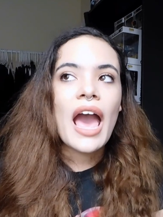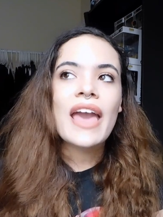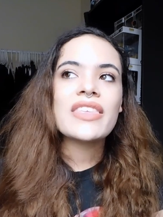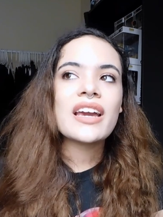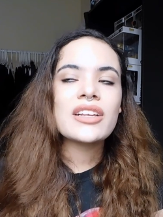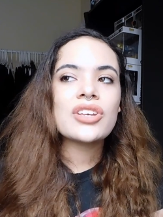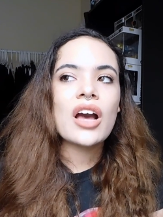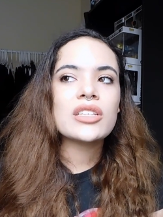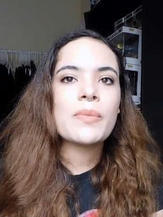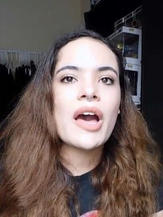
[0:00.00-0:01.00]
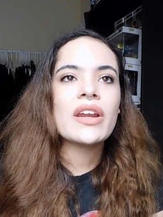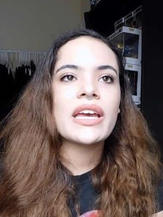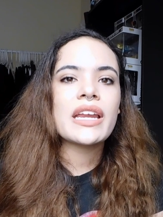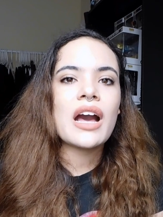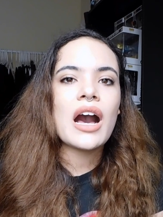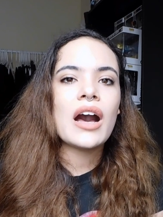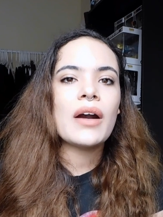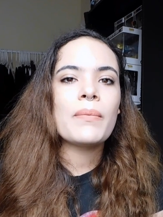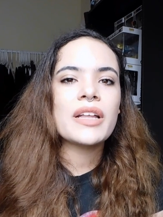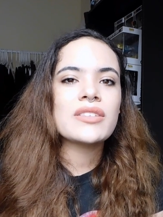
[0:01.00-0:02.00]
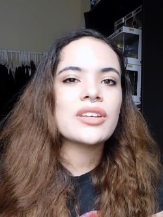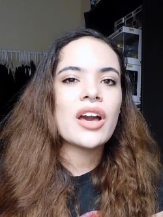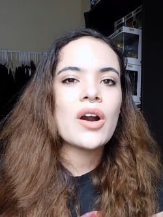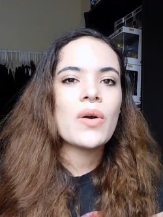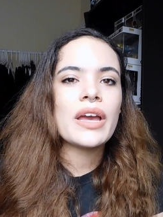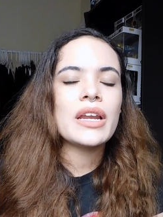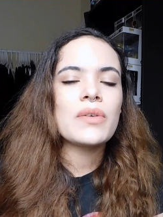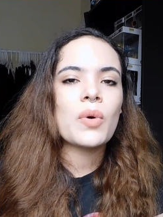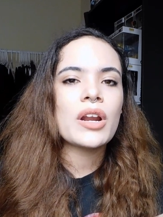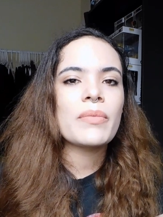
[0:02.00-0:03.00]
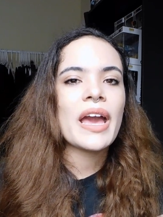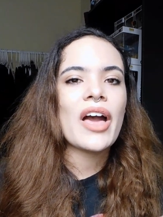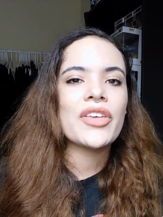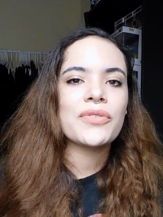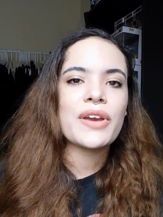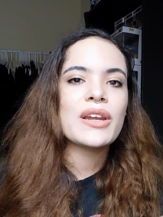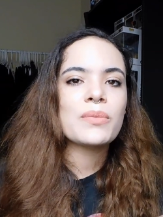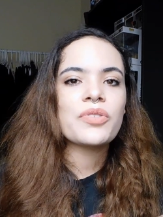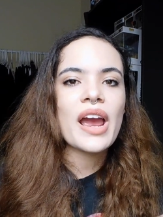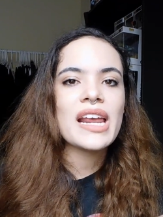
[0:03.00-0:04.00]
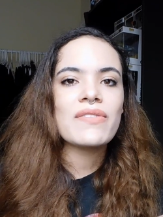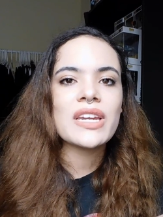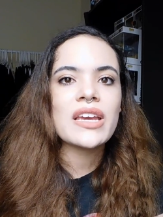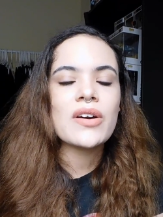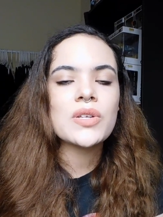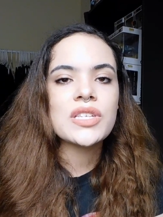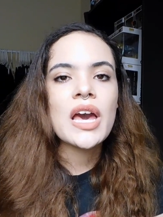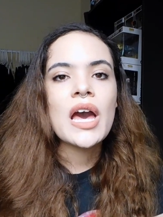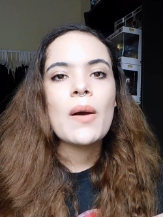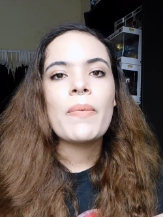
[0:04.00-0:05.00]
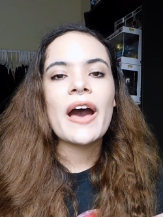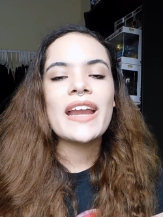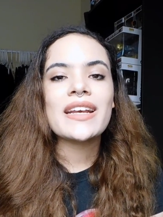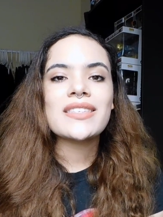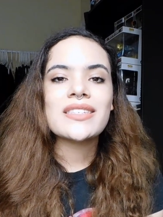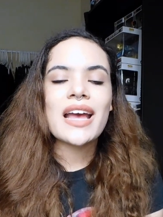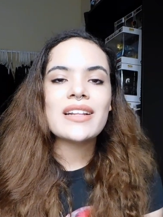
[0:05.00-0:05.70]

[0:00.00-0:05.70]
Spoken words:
I think I talked about it months ago in one of my other Fandom Friday videos, but it